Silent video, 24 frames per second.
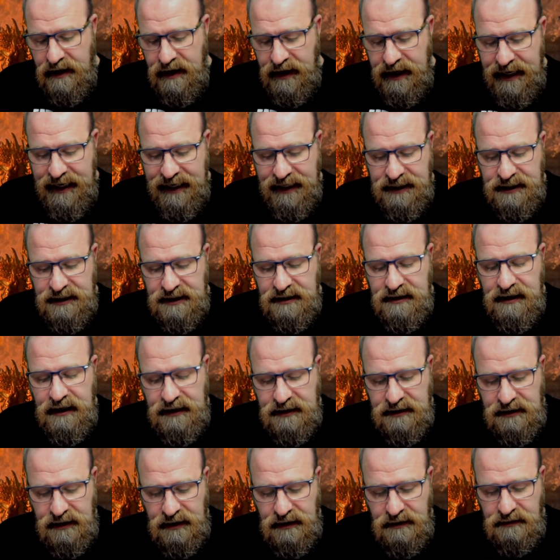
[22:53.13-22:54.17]
Each
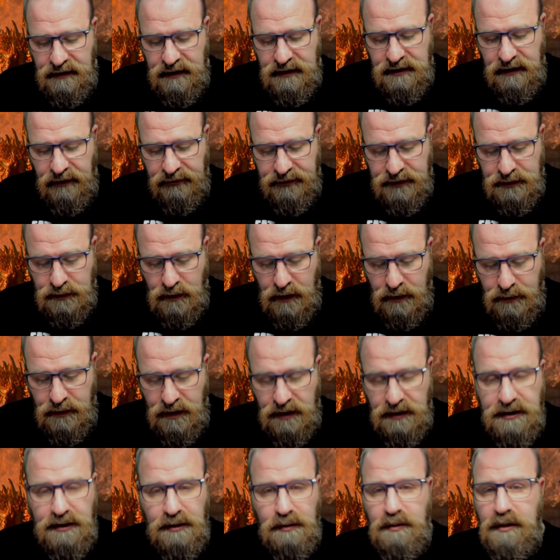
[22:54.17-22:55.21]
6, the unit suffers 1
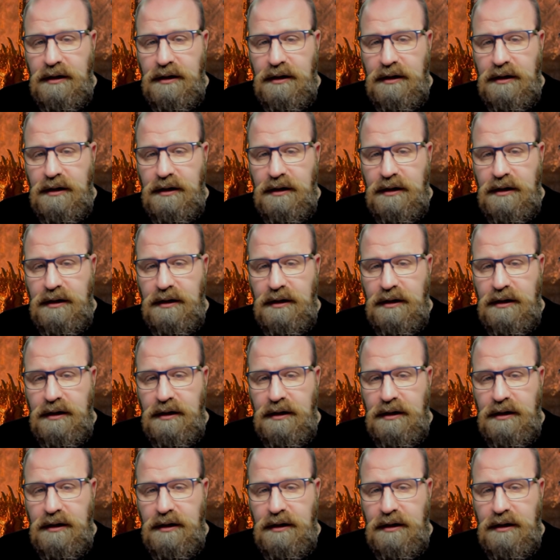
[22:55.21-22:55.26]
mortal